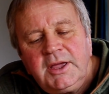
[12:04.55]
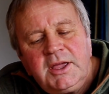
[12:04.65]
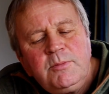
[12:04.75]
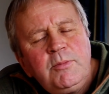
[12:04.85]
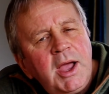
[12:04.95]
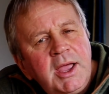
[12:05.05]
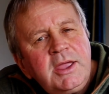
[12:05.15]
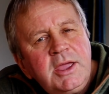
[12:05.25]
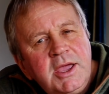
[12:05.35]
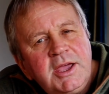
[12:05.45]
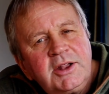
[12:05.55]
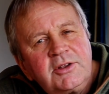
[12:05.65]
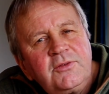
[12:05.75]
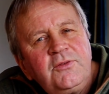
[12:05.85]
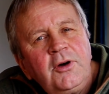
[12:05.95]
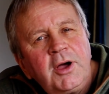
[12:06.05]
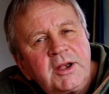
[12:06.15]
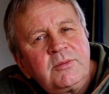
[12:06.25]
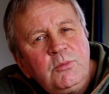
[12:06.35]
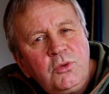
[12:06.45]
he may yet
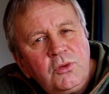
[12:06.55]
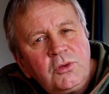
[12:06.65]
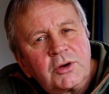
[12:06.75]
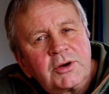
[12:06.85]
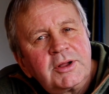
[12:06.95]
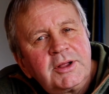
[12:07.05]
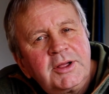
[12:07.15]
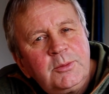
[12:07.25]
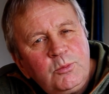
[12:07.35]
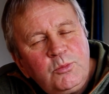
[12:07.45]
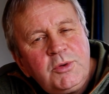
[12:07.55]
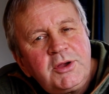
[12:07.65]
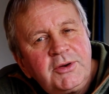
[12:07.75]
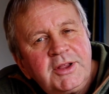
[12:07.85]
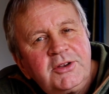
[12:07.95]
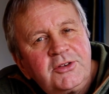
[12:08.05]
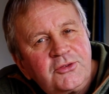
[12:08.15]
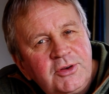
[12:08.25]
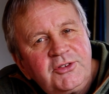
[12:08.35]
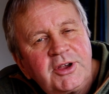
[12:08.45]
find more buried
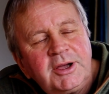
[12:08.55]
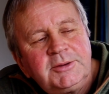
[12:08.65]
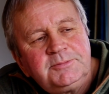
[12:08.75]
treasure.